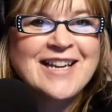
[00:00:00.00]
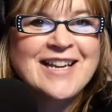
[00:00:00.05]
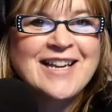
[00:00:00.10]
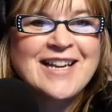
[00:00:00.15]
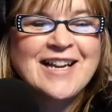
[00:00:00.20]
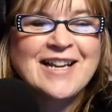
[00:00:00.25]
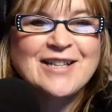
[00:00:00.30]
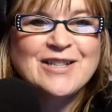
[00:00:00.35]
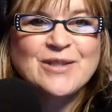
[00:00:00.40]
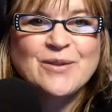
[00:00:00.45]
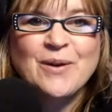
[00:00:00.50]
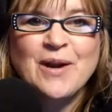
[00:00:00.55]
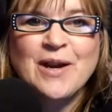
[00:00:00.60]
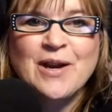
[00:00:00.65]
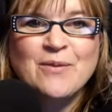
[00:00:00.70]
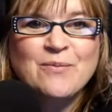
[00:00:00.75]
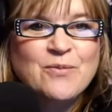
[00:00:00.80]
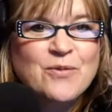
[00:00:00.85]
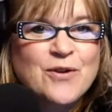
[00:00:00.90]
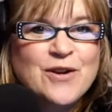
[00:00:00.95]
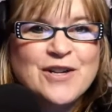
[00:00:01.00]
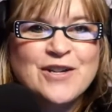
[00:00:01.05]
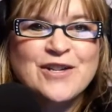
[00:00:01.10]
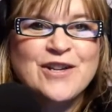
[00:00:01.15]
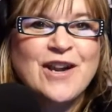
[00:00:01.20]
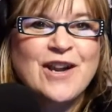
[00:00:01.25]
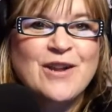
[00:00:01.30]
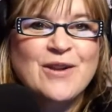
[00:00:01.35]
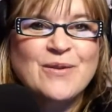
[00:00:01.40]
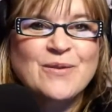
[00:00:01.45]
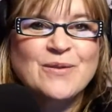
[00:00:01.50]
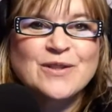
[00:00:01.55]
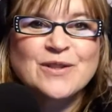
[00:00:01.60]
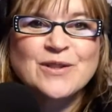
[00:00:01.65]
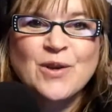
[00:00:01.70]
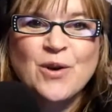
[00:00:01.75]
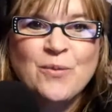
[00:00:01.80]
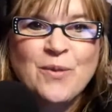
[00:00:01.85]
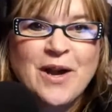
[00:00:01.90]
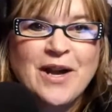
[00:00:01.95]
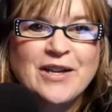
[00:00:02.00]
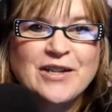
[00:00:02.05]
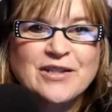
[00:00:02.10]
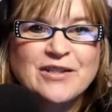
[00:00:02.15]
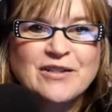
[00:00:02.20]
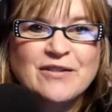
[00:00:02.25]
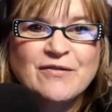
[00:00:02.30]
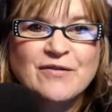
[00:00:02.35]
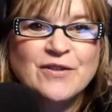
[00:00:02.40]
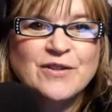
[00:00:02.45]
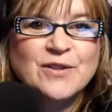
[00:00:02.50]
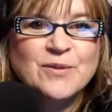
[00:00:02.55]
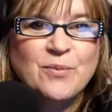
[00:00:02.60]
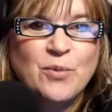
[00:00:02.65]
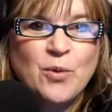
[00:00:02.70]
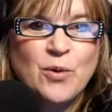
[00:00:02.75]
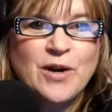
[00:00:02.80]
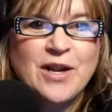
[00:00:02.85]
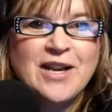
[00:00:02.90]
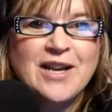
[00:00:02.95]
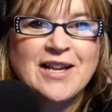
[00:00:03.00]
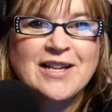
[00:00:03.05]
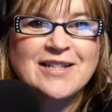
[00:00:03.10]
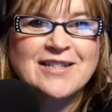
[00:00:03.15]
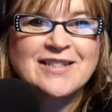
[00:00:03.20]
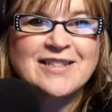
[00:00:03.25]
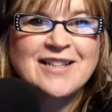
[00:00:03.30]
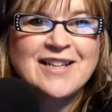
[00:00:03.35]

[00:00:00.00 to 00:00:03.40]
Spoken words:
And so I appreciate you so much for supporting us